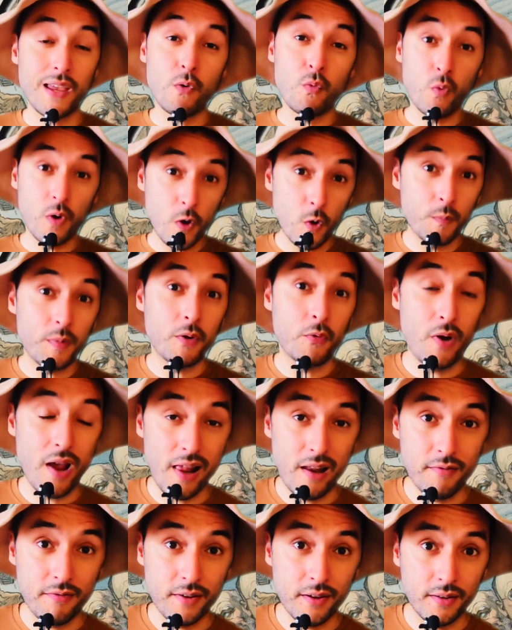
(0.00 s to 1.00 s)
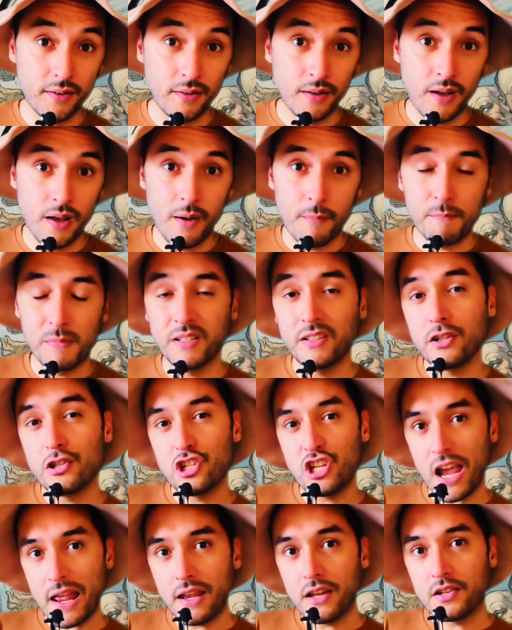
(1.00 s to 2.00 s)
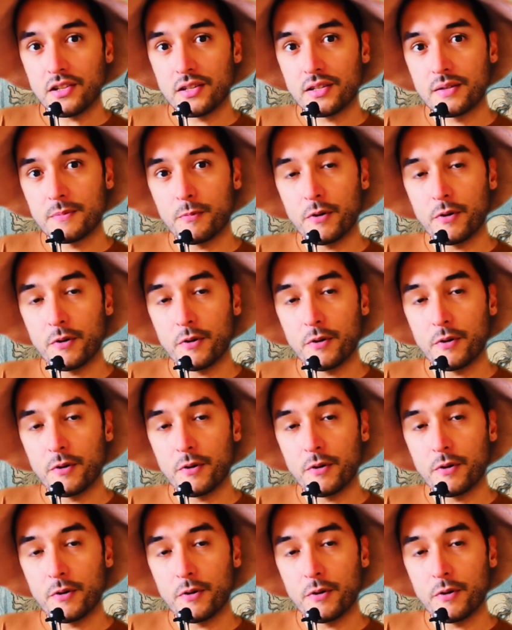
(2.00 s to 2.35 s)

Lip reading: they will be relevant, but the challenges